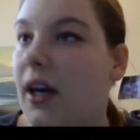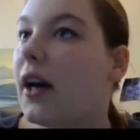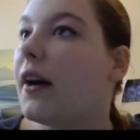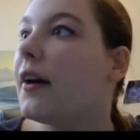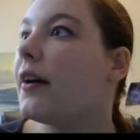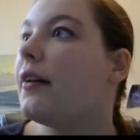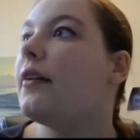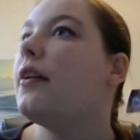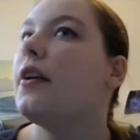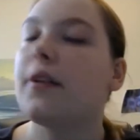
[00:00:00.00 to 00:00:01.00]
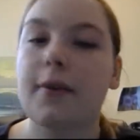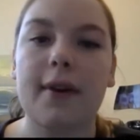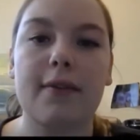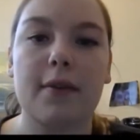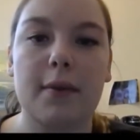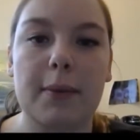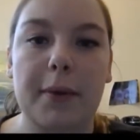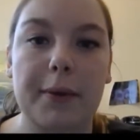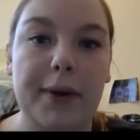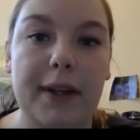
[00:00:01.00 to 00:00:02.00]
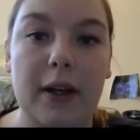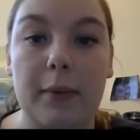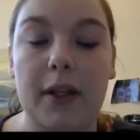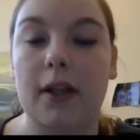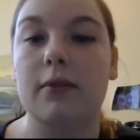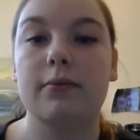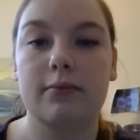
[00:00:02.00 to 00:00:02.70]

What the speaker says: I don't have it with me right now, but I'll